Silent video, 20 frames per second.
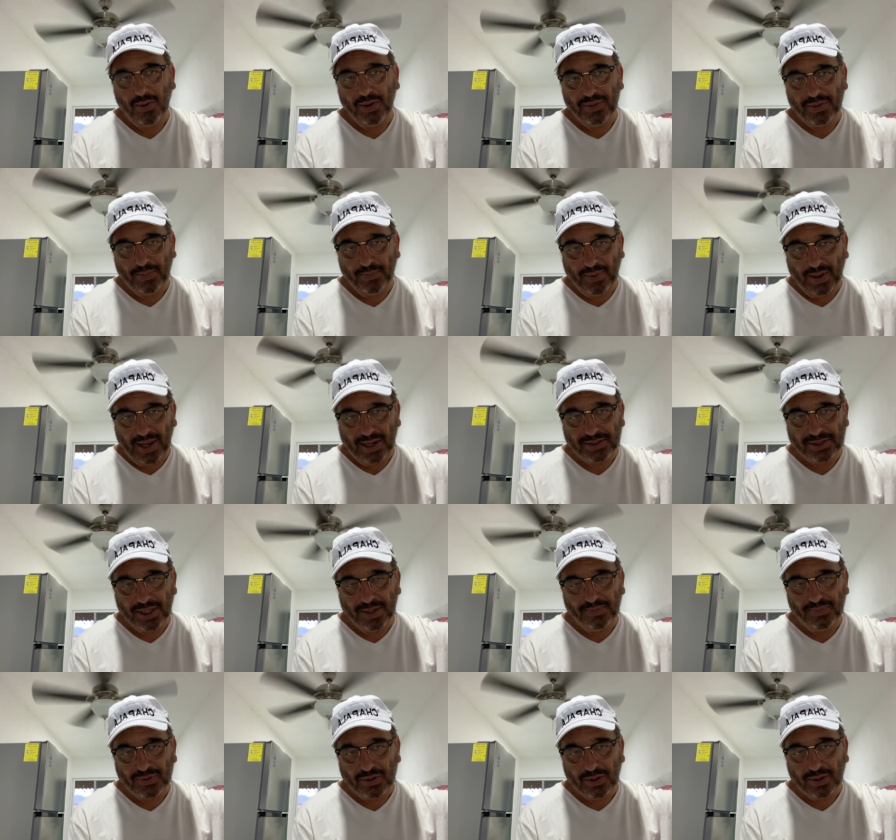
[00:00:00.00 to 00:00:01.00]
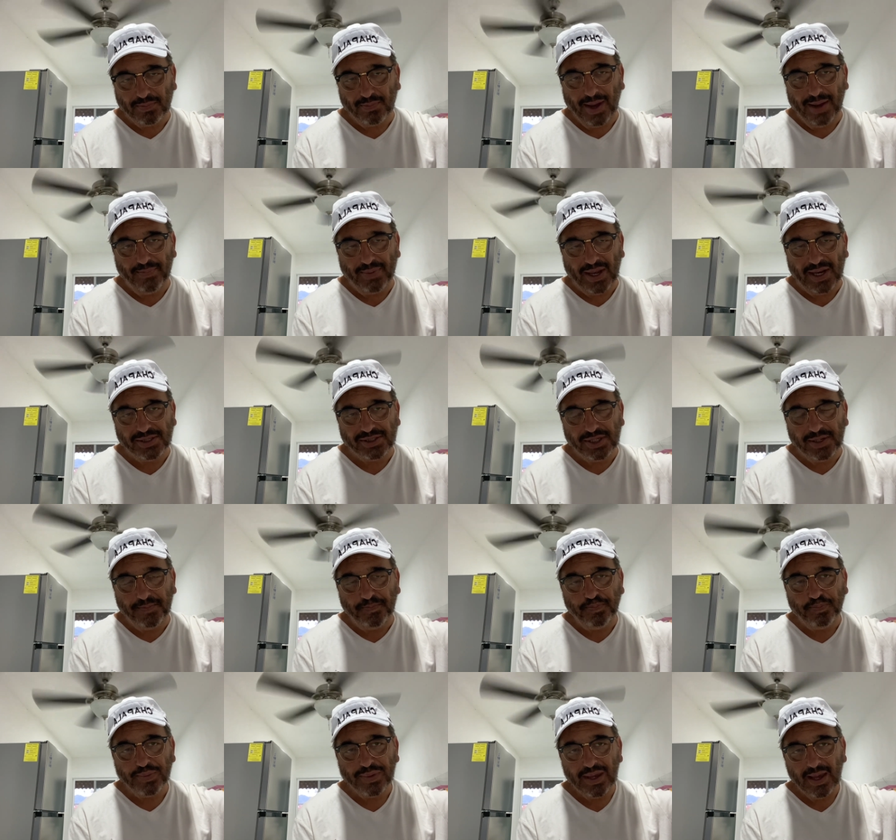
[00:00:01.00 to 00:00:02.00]
with a pension, took my
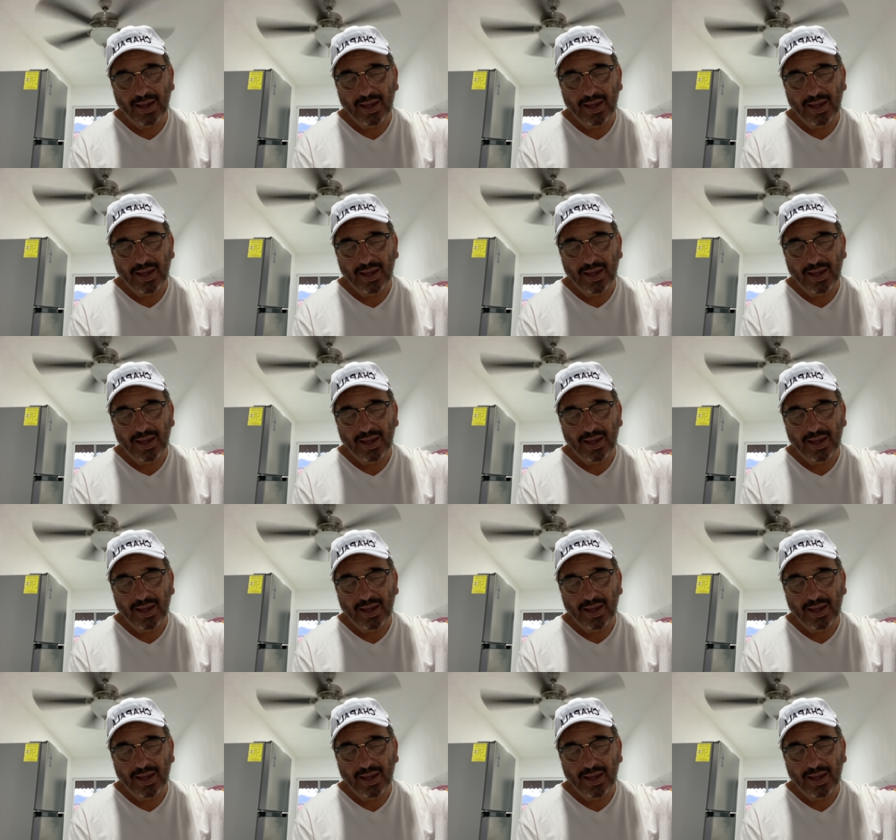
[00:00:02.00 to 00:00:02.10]
pension.